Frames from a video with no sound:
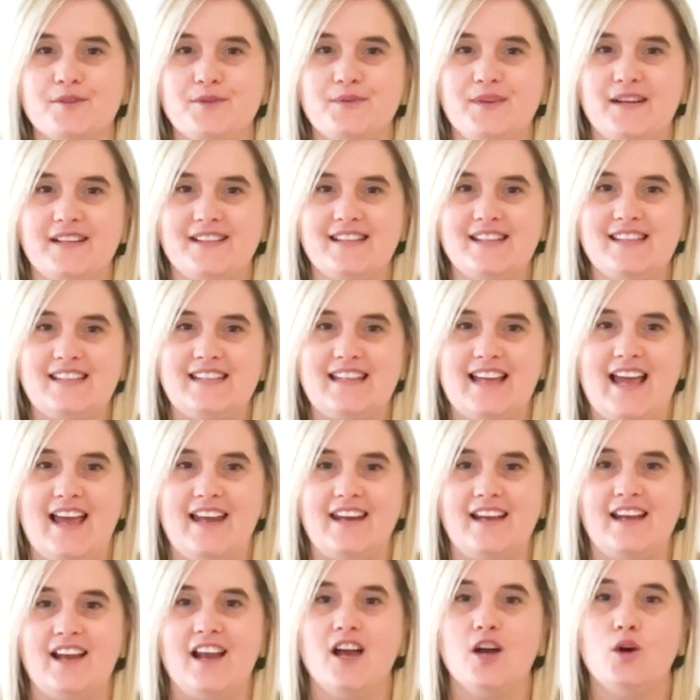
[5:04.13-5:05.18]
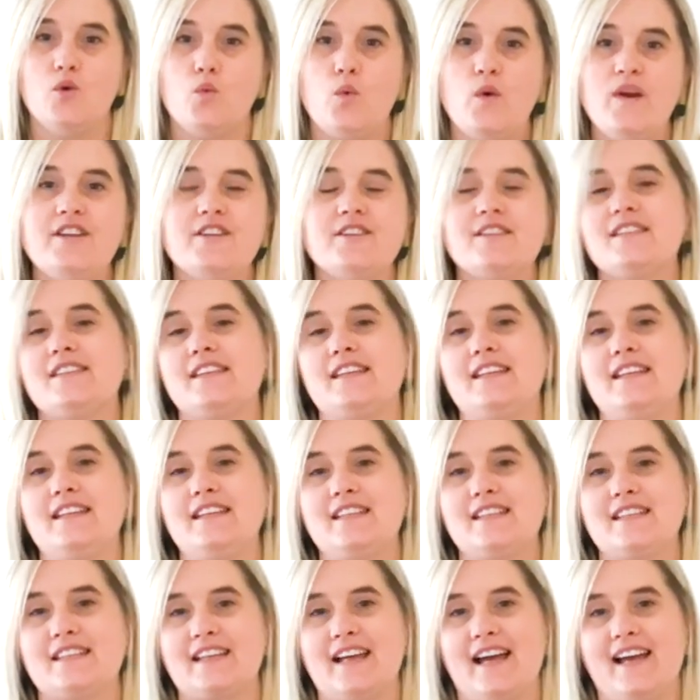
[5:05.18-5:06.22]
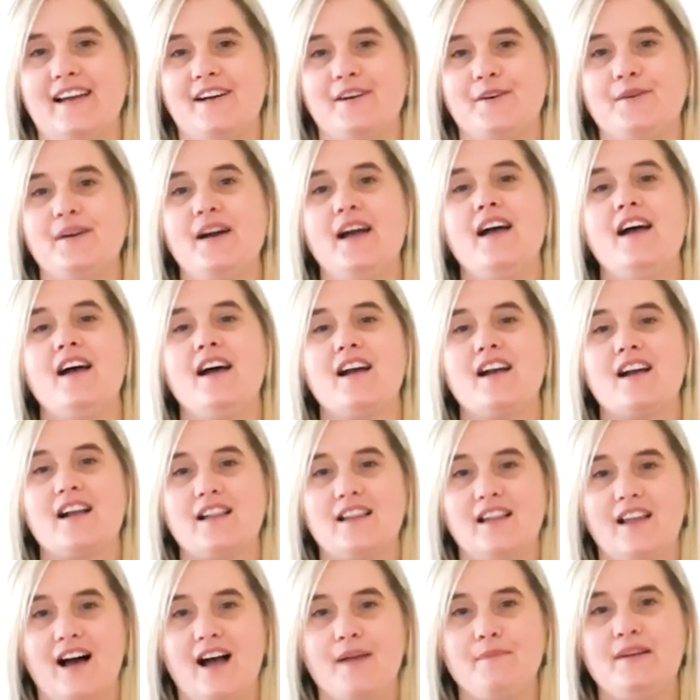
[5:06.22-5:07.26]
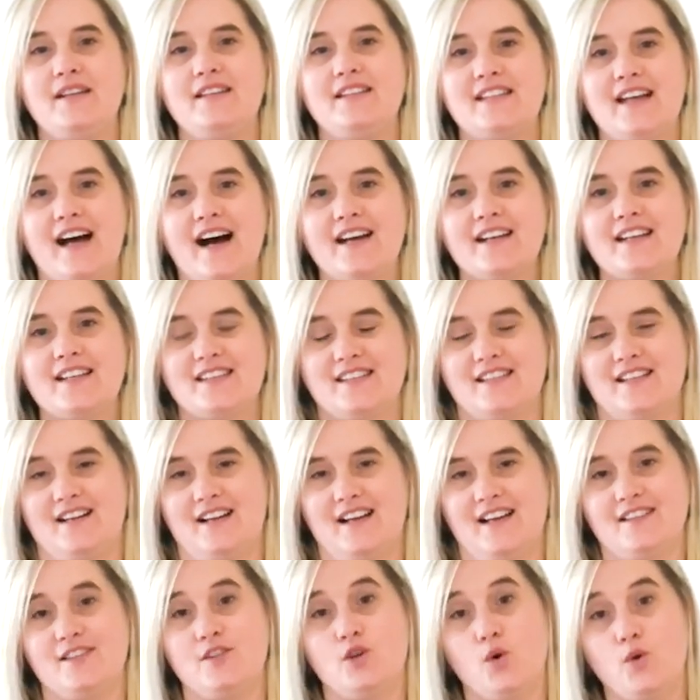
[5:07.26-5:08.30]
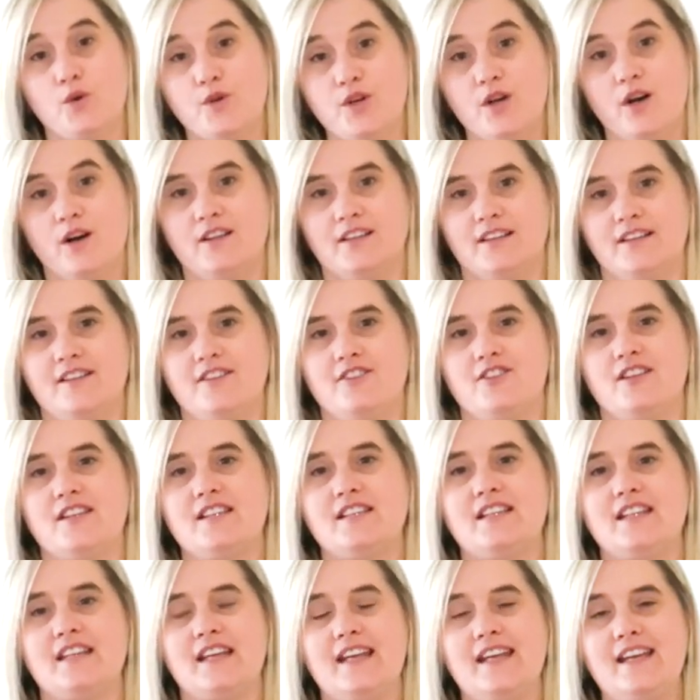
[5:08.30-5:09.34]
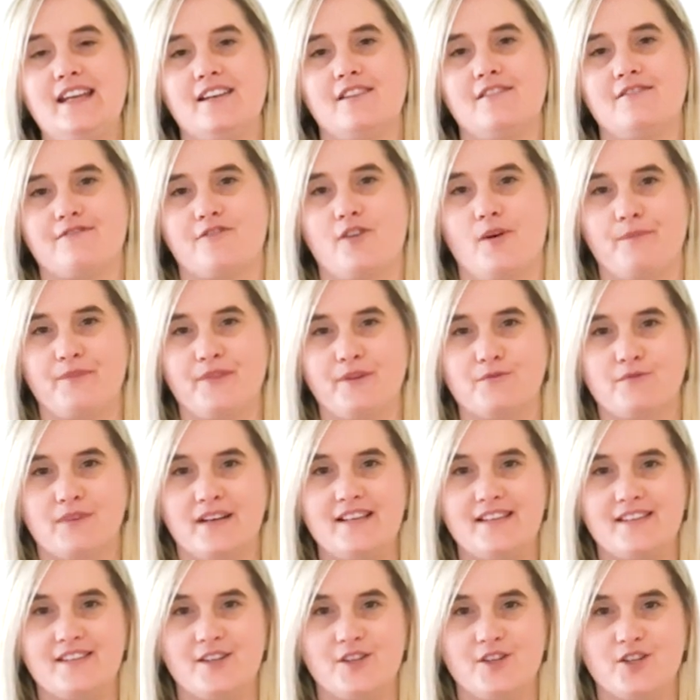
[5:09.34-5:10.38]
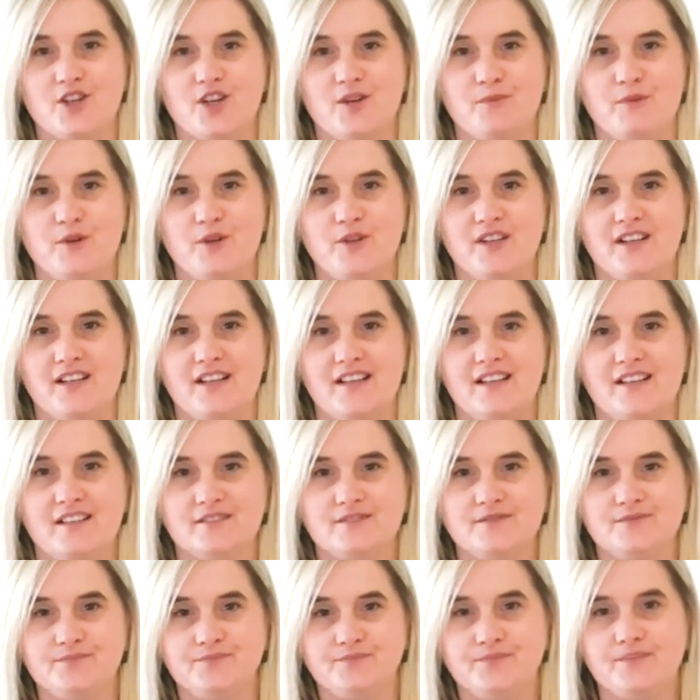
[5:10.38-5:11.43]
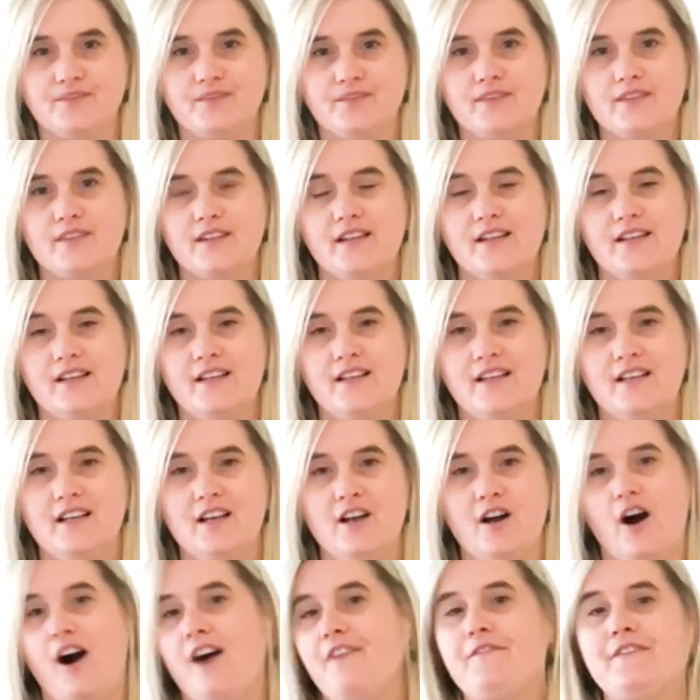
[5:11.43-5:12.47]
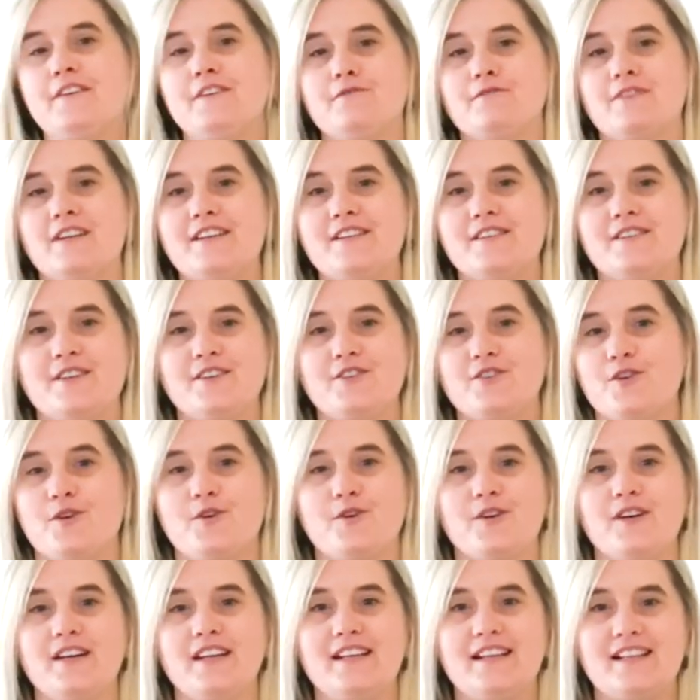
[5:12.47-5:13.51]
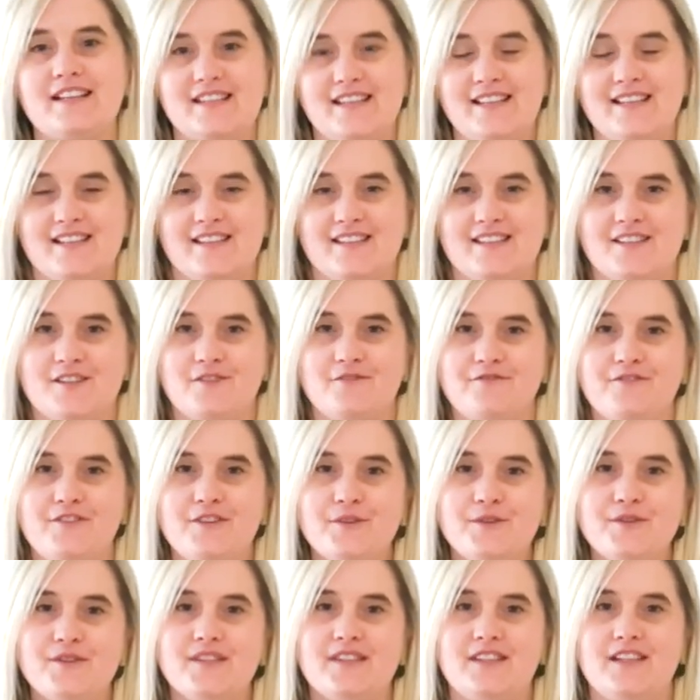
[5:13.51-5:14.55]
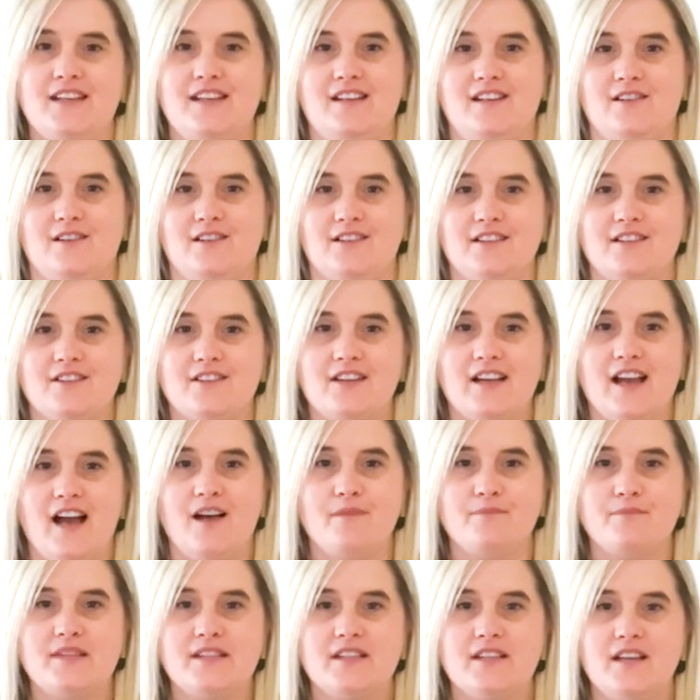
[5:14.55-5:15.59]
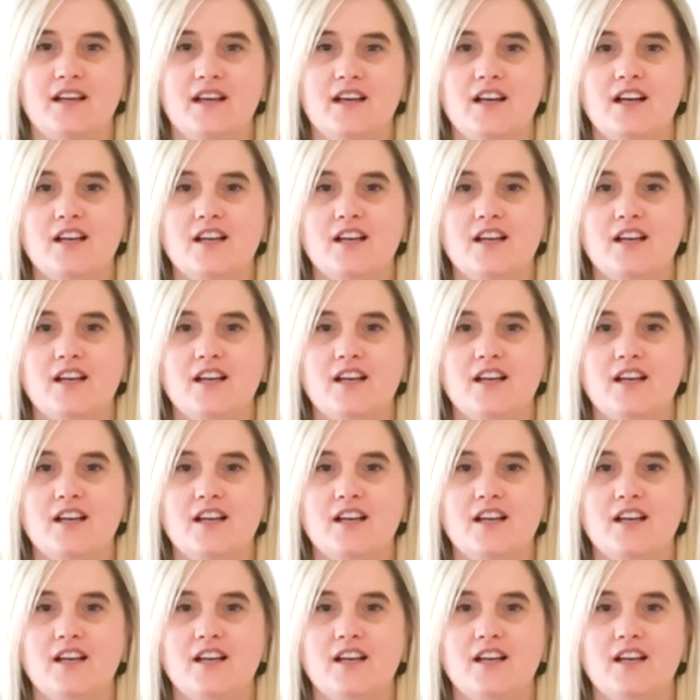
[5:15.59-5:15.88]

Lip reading: to understanding which city-scale climate data science or knowledge is needed from the research community. Often research already exists to fill city knowledge gaps,